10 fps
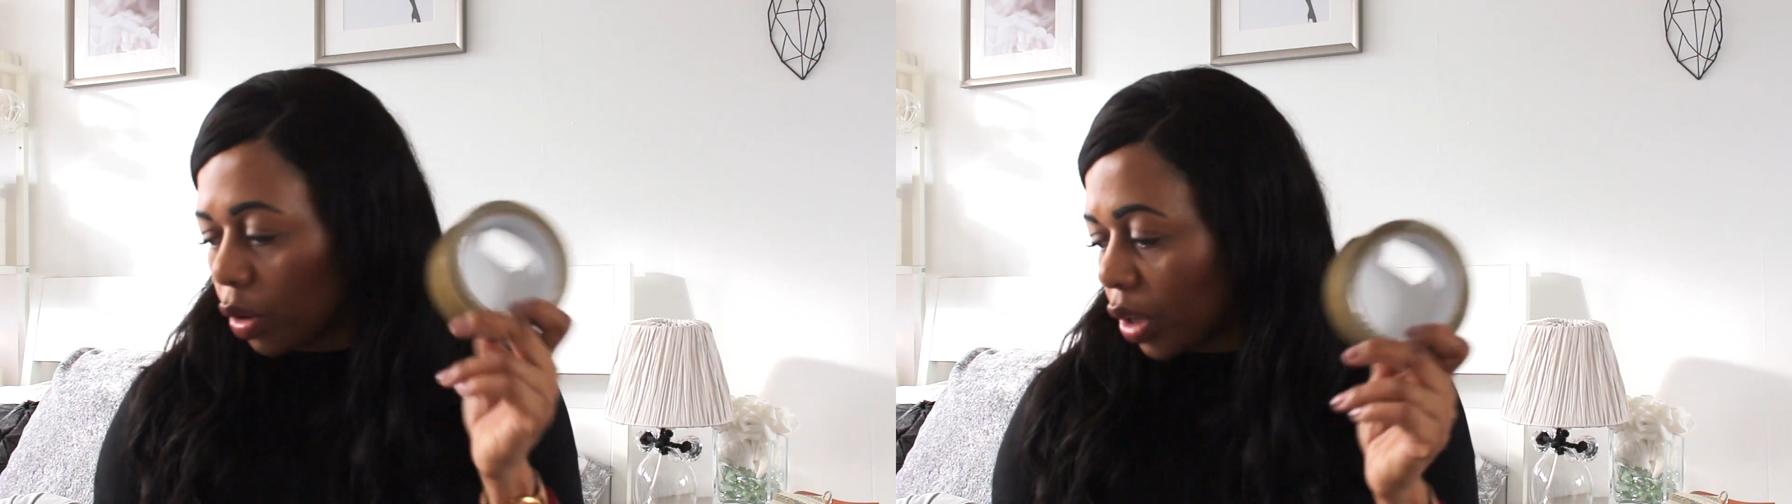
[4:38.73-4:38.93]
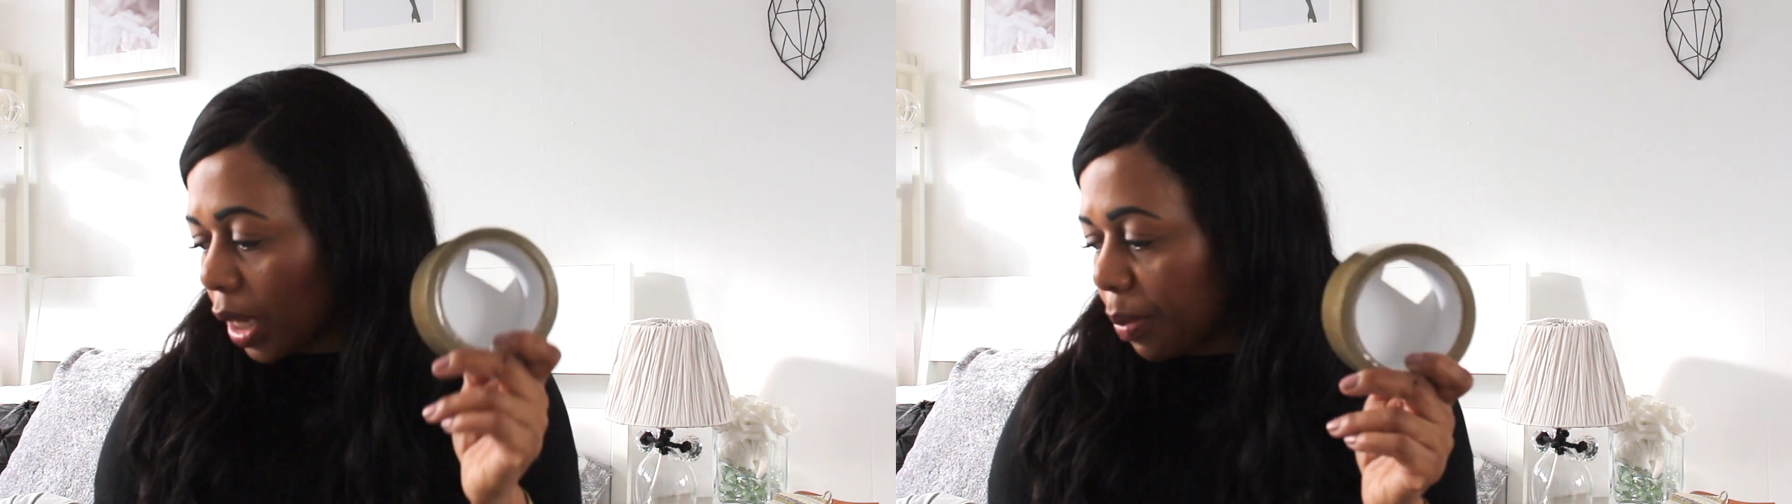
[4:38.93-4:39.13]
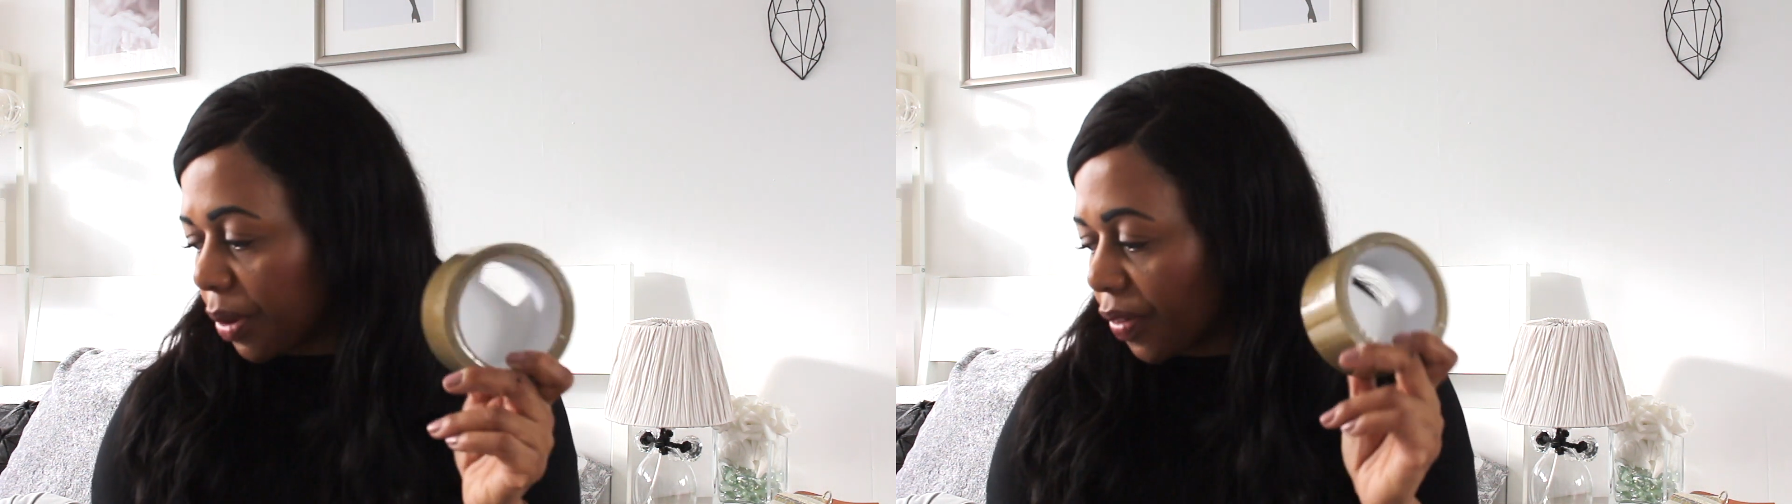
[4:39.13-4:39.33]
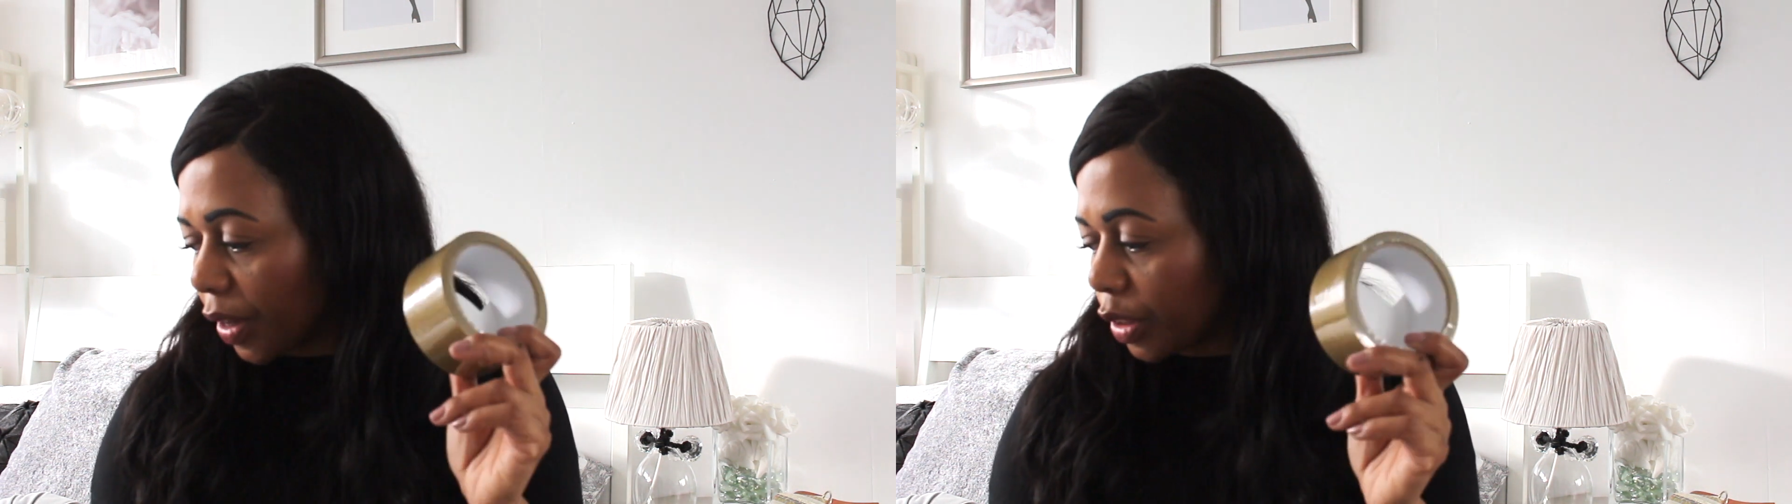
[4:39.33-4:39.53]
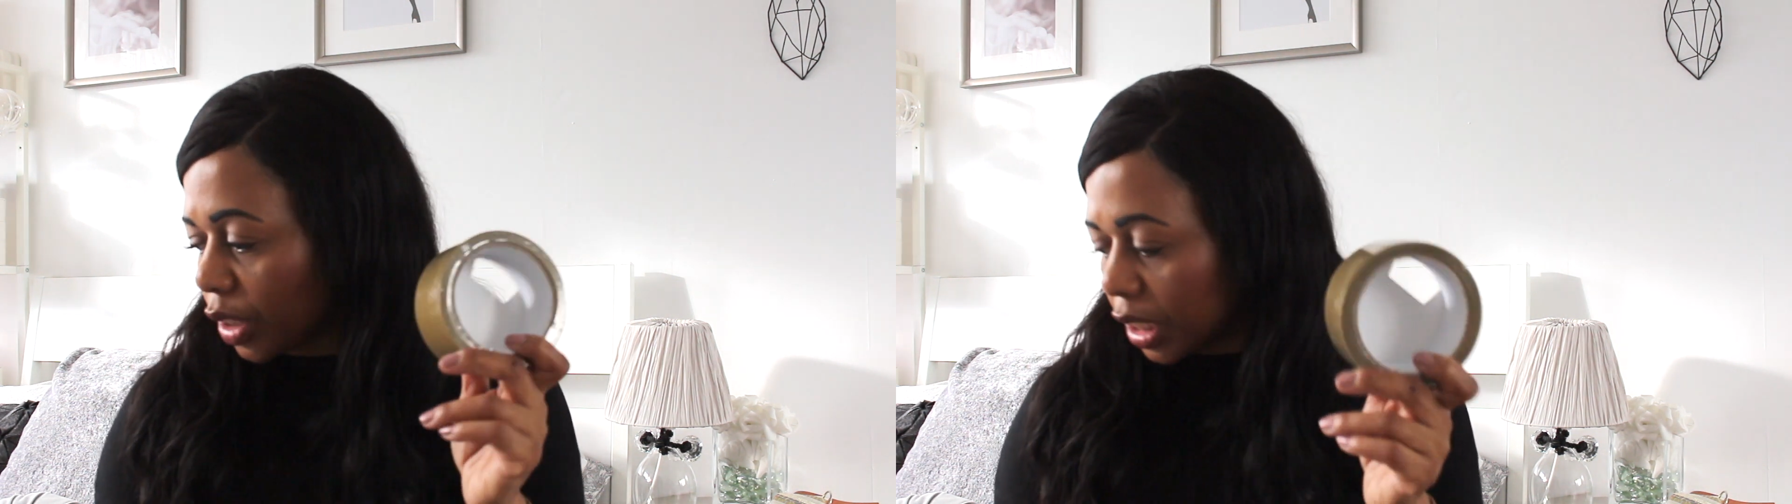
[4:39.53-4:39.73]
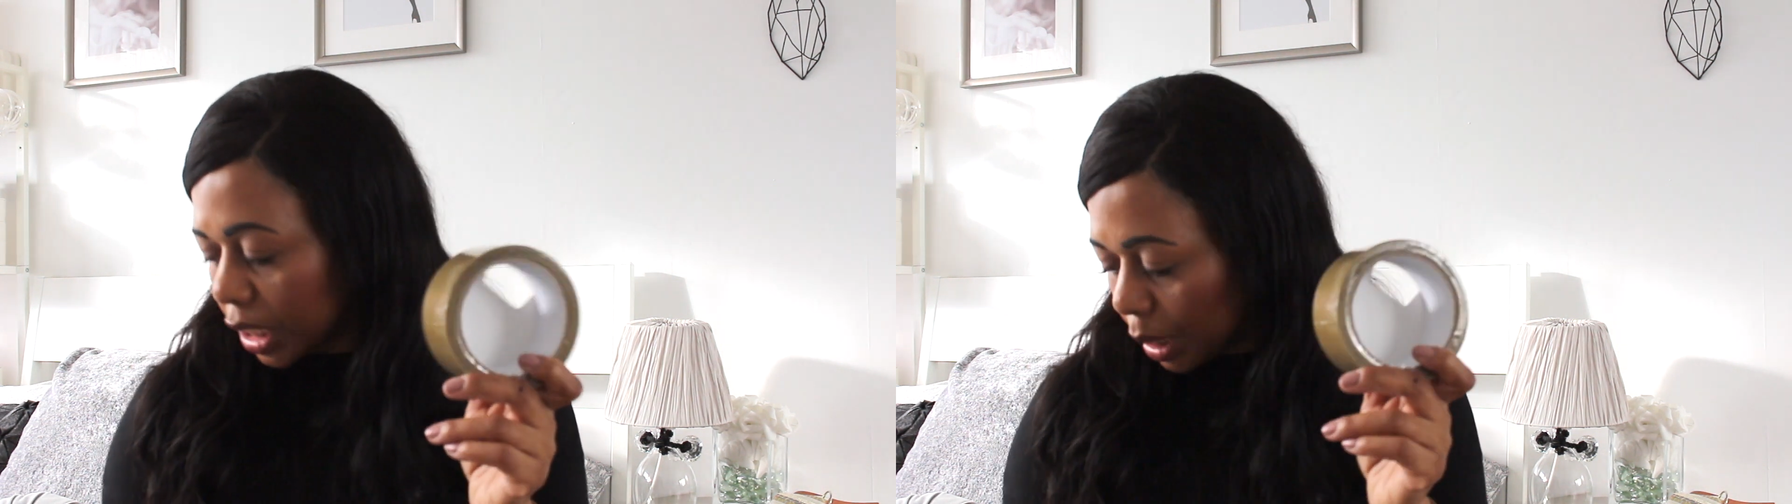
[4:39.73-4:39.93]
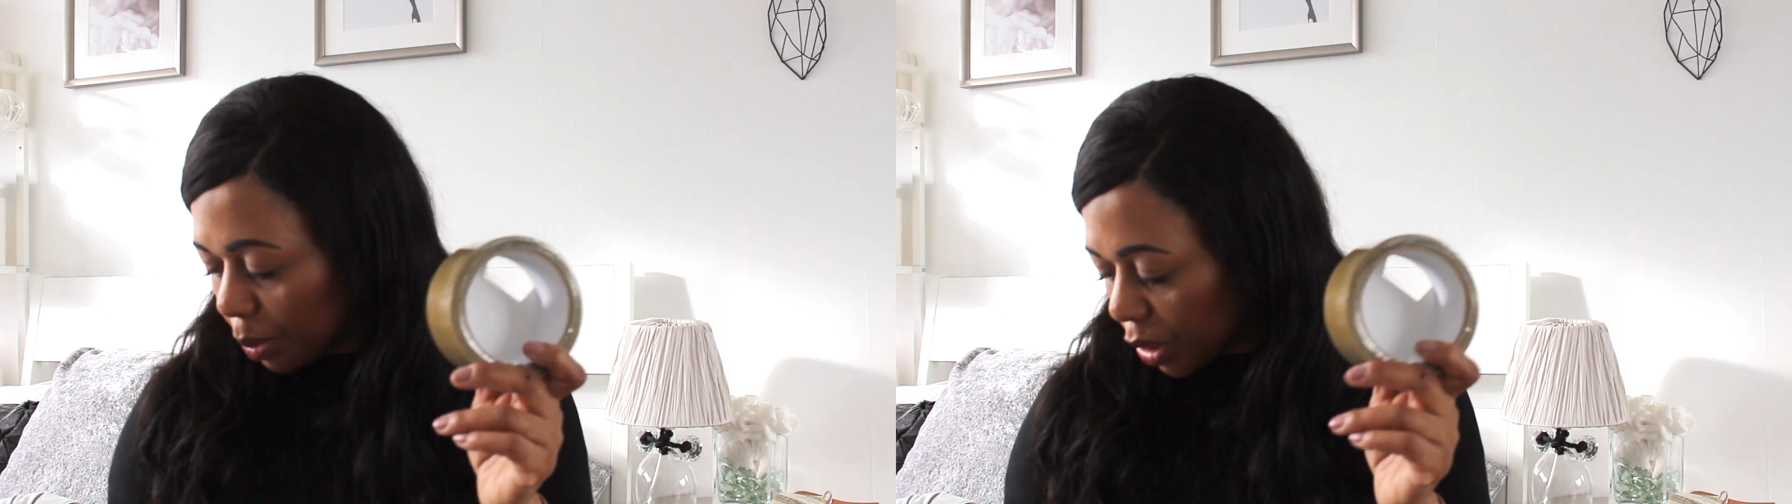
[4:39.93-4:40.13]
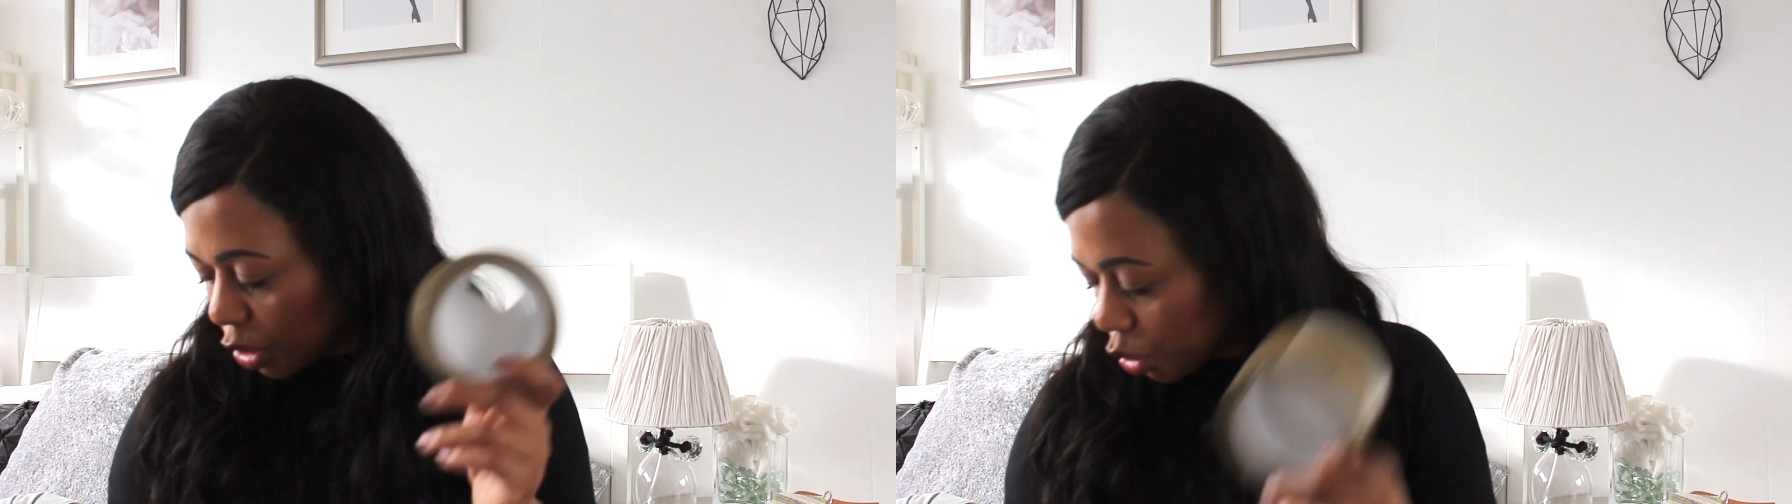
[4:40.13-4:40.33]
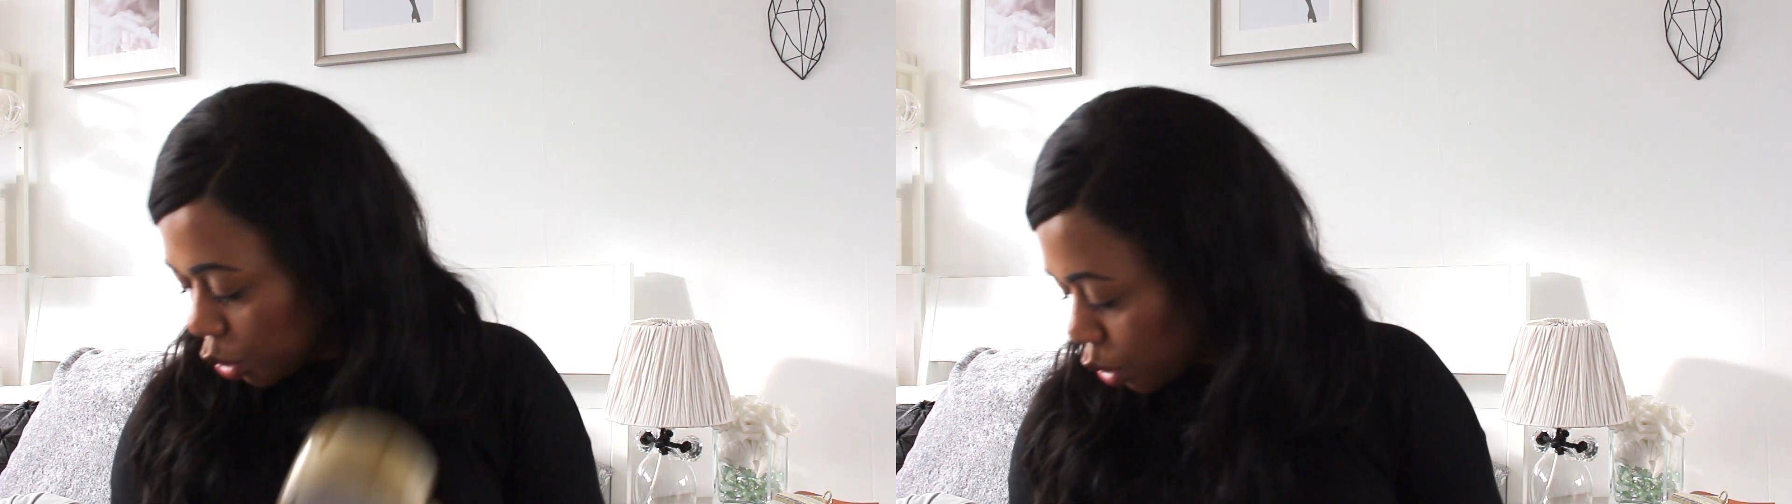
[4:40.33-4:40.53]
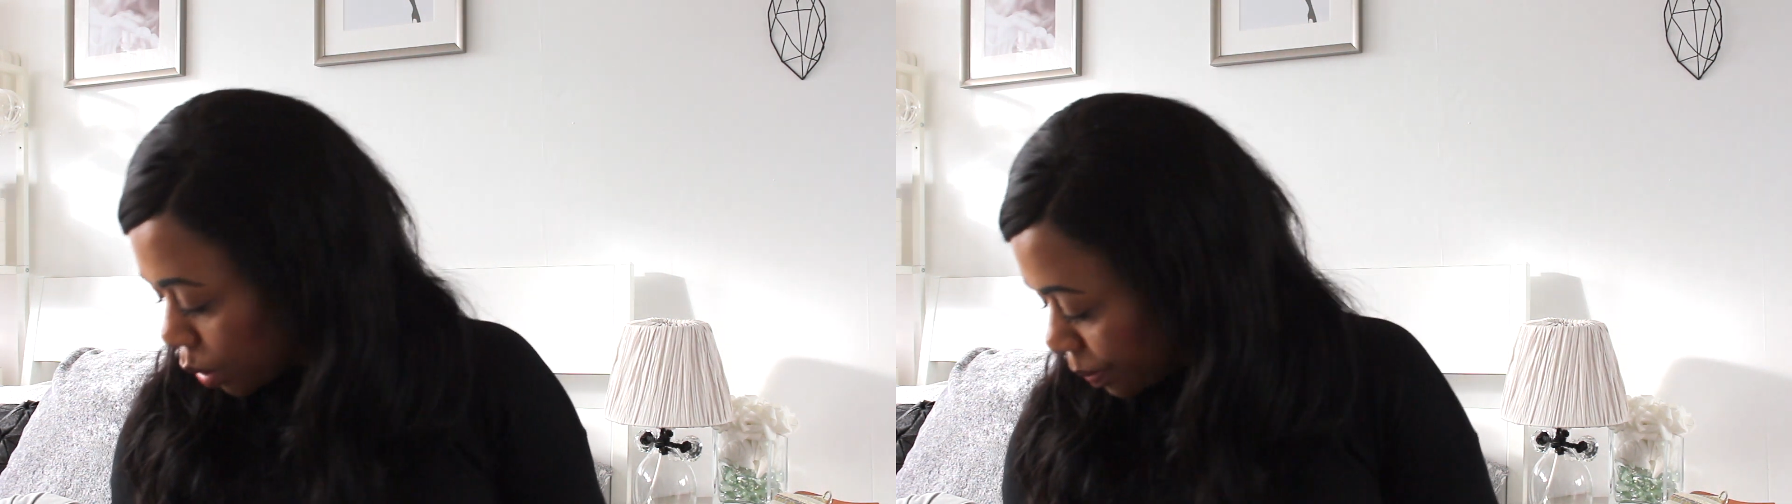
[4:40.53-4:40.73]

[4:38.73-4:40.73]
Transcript: got a couple of those to just keep in the drawer.